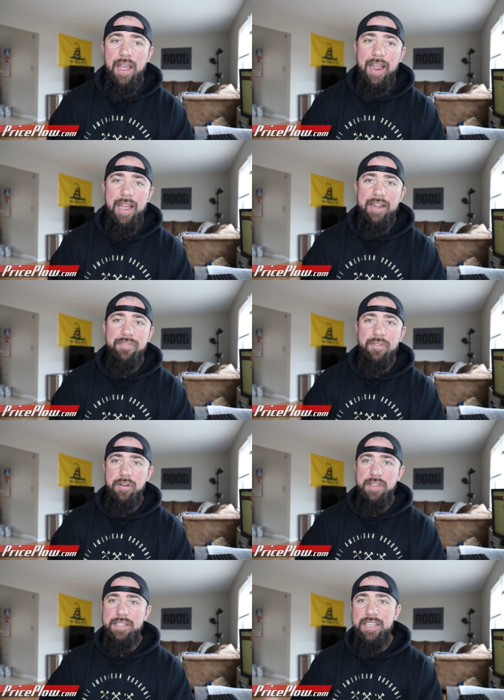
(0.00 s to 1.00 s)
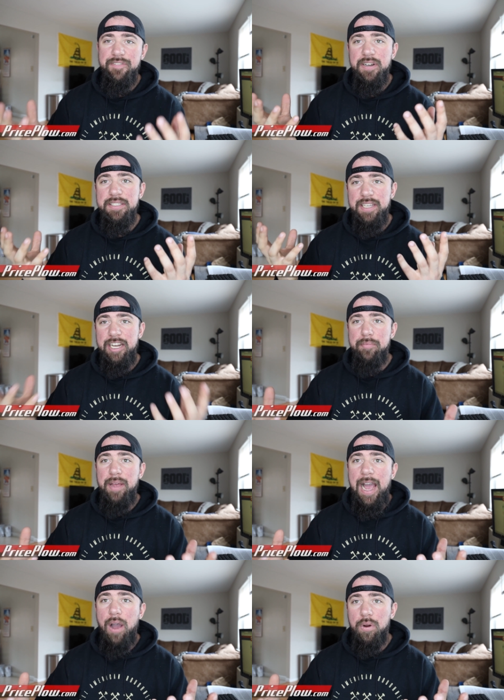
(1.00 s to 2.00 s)
And for the difference in
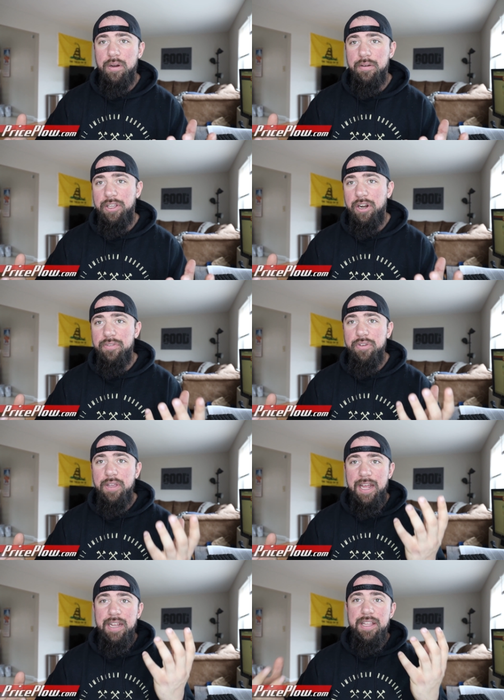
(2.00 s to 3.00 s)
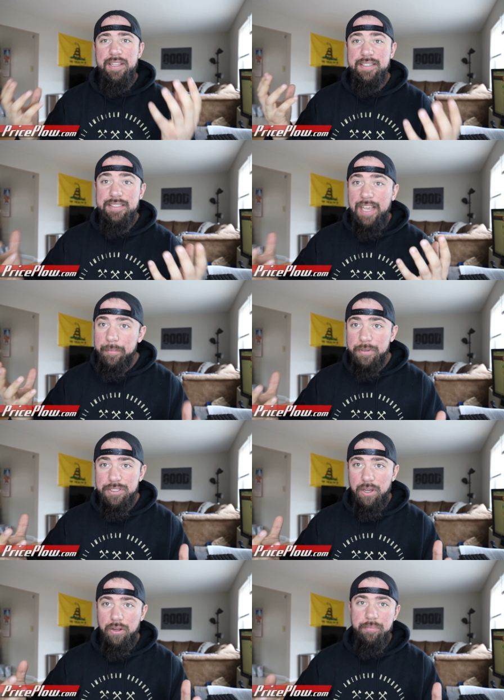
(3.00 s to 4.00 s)
power, you know, if you get the same
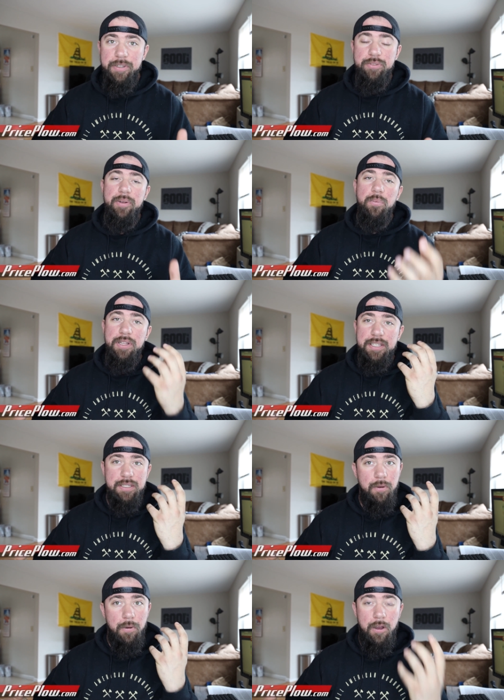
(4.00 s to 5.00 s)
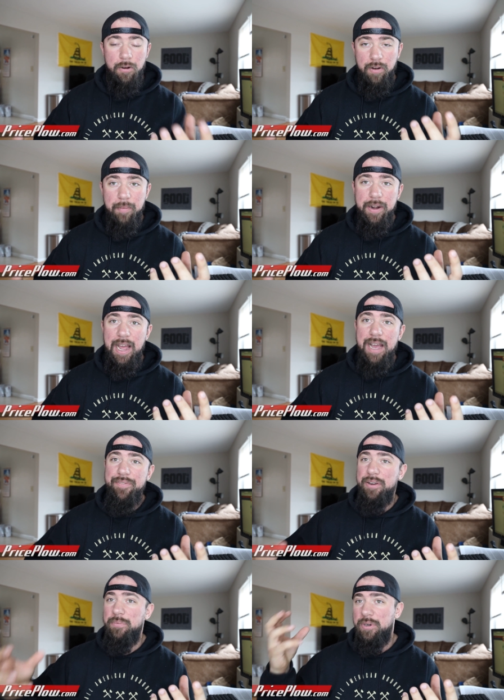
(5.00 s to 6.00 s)
result between one that's a gram and a
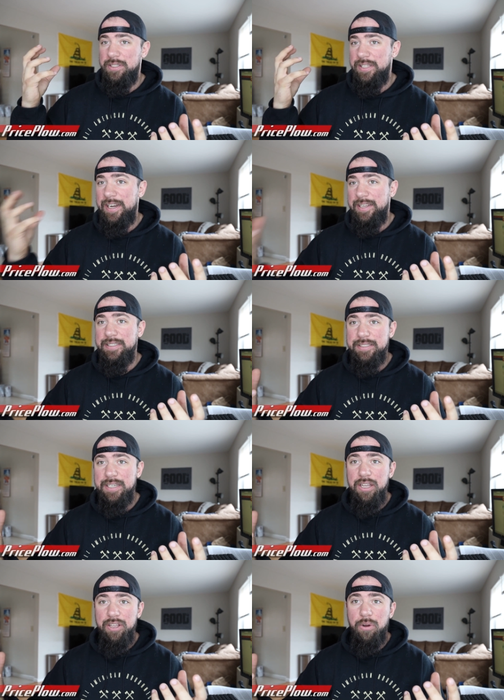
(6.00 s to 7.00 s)
half and one that is,